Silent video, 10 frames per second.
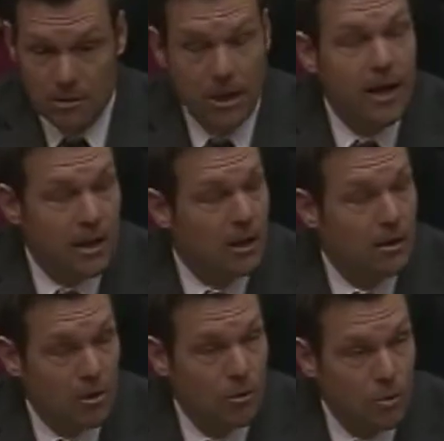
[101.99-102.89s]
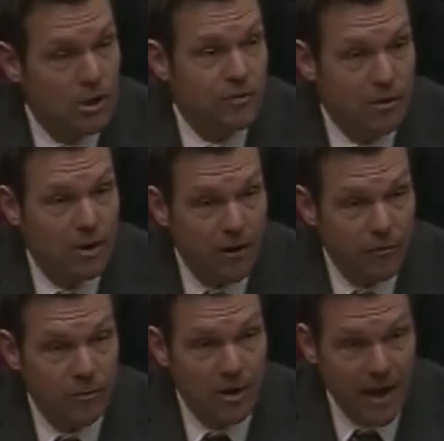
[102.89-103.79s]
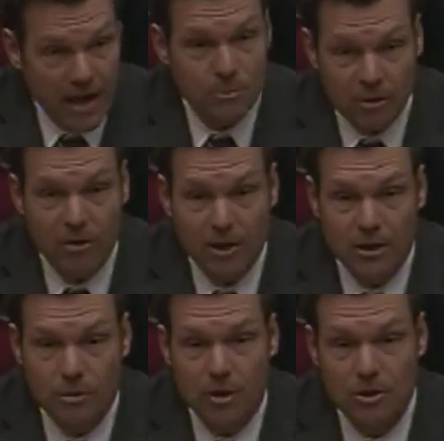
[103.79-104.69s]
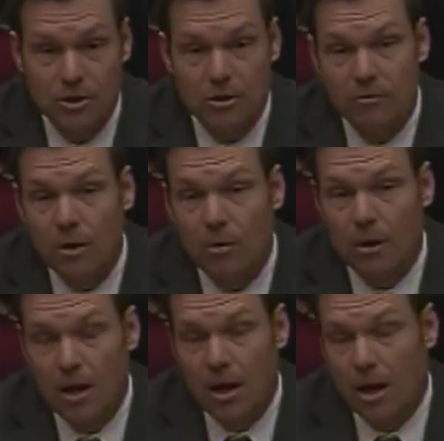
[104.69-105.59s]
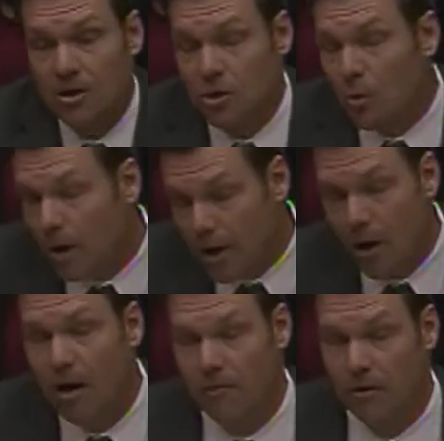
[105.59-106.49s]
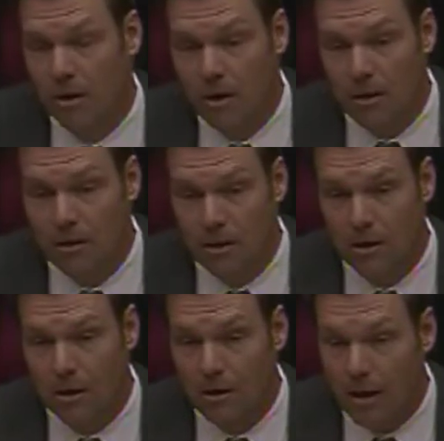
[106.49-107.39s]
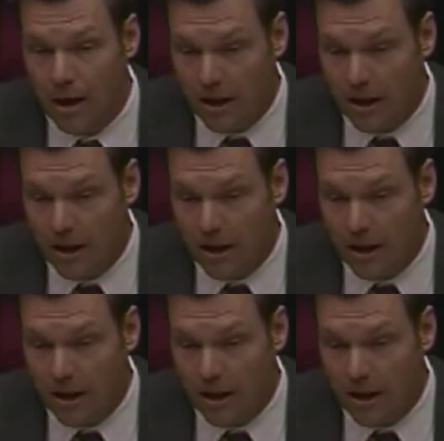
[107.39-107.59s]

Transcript: lady who works for the government asked me if I'd like to register to vote. And so quite often, the